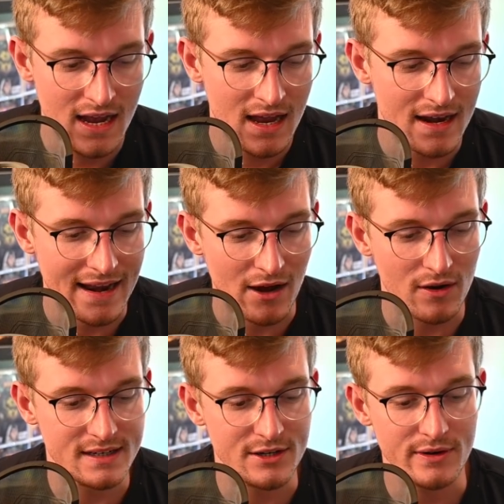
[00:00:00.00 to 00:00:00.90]
Now,
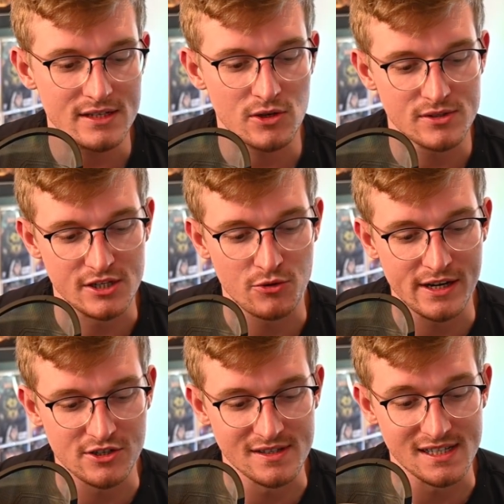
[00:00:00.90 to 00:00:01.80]
during this whole
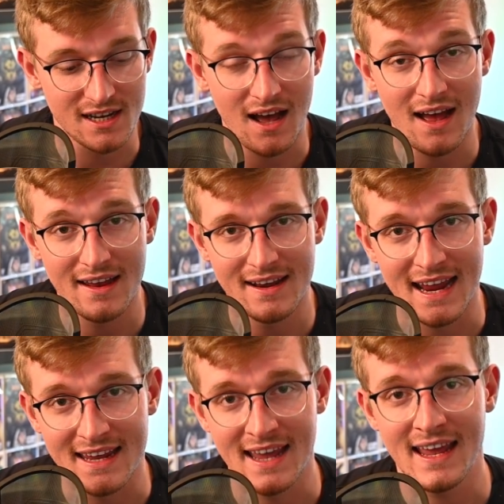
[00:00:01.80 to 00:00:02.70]
situation, Zakan,
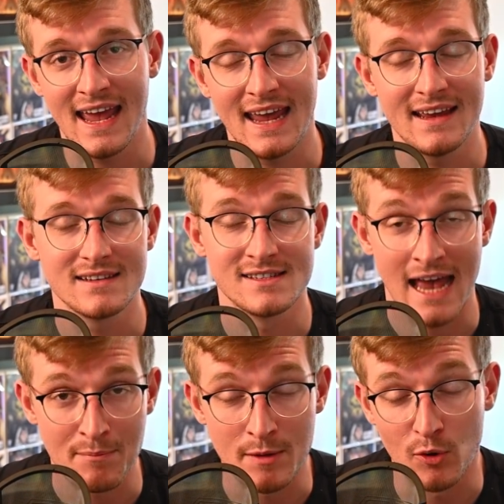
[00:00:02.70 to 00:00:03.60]
a.k.a.
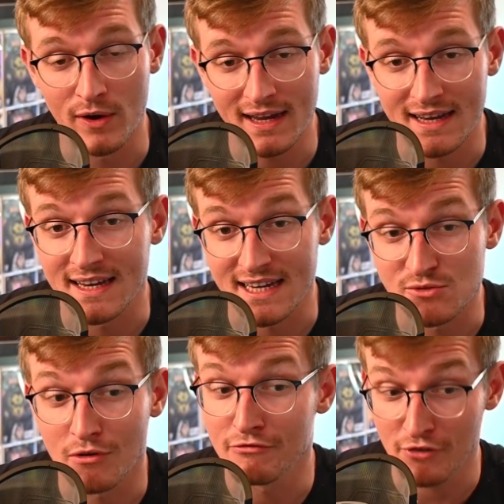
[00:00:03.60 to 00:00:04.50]
Zappy Boy, and he
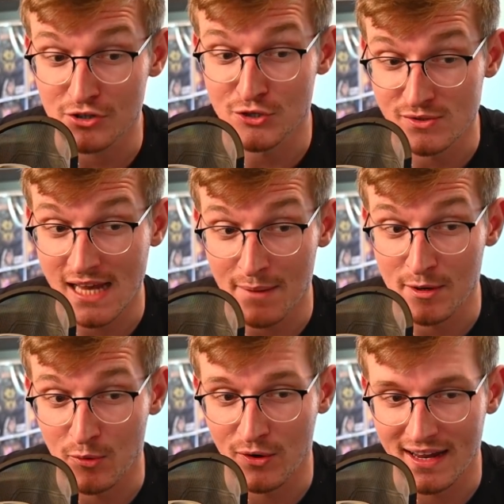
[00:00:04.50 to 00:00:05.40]
is referred to
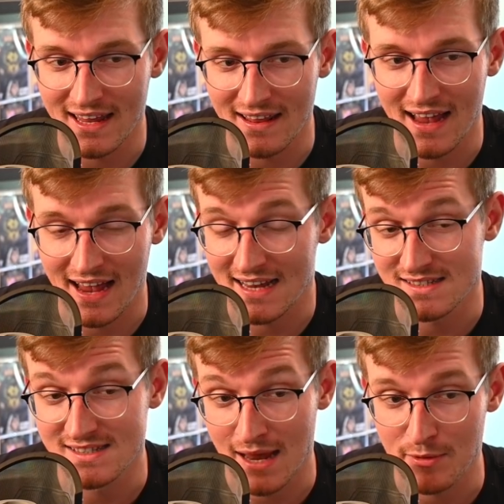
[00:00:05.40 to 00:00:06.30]
Zappy Boy as
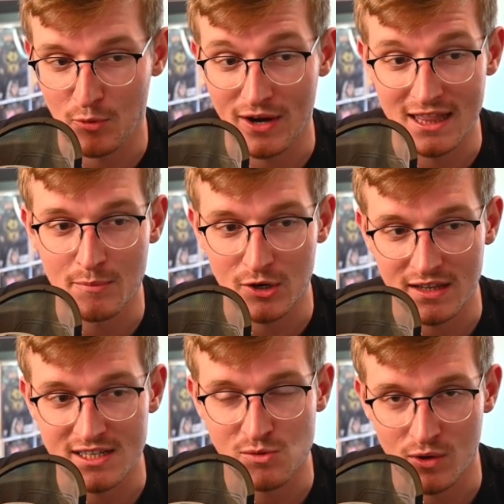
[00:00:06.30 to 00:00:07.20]
Zappy Boy in the book at
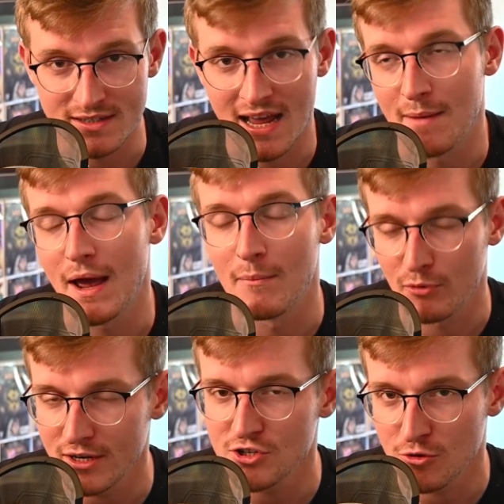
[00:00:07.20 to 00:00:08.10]
least one time. I'm
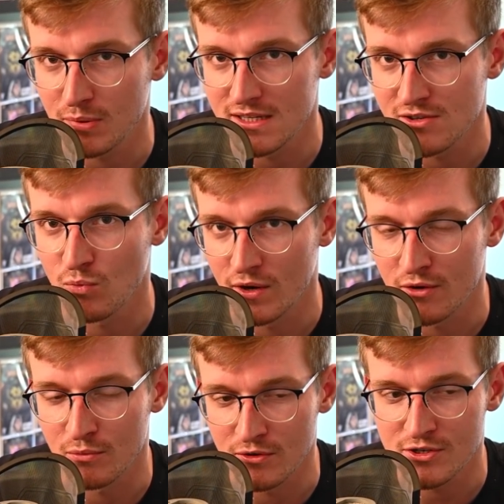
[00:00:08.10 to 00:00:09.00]
pretty sure Blizzard
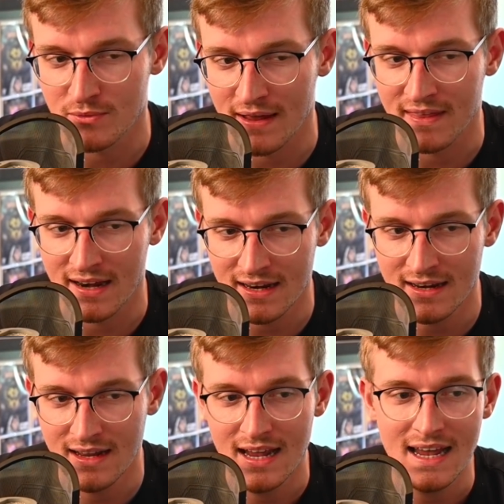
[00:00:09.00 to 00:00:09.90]
wanted Rue to write that in,
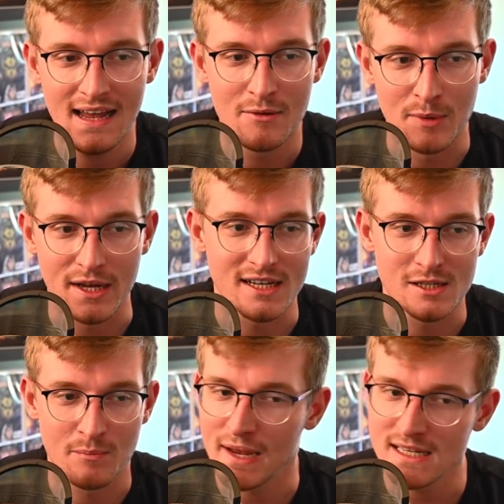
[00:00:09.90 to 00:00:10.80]
because based